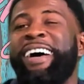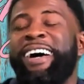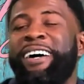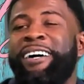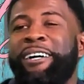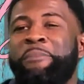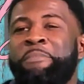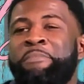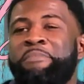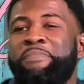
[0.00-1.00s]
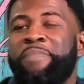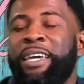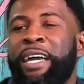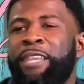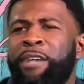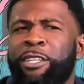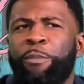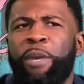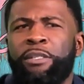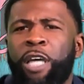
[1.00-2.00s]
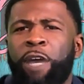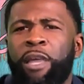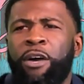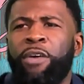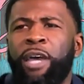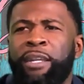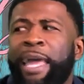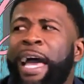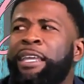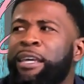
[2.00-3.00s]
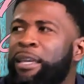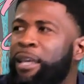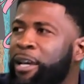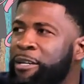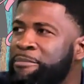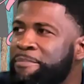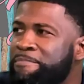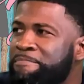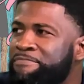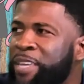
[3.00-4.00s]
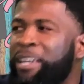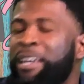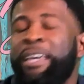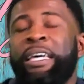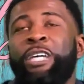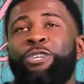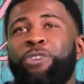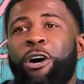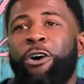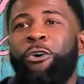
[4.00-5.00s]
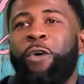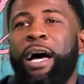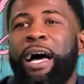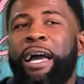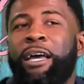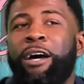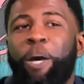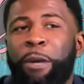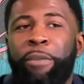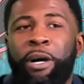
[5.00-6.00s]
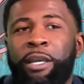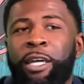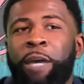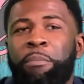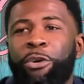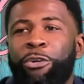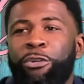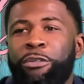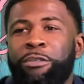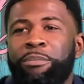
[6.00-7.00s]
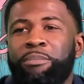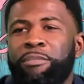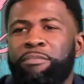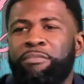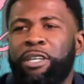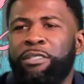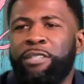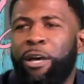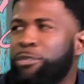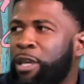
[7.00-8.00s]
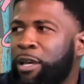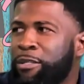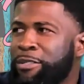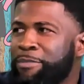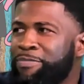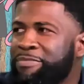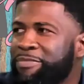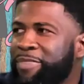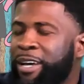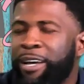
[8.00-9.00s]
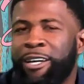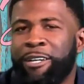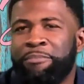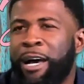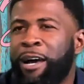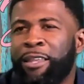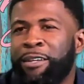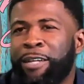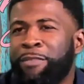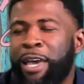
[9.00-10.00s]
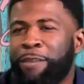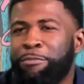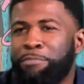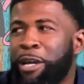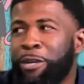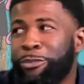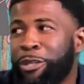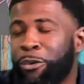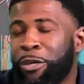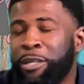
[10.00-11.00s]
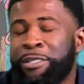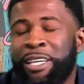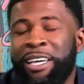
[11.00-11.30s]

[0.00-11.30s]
And I thought to myself, like, okay, now I need a gun. So I called my buddy up he sells guns. Oddly enough, I had a buddy who sold guns.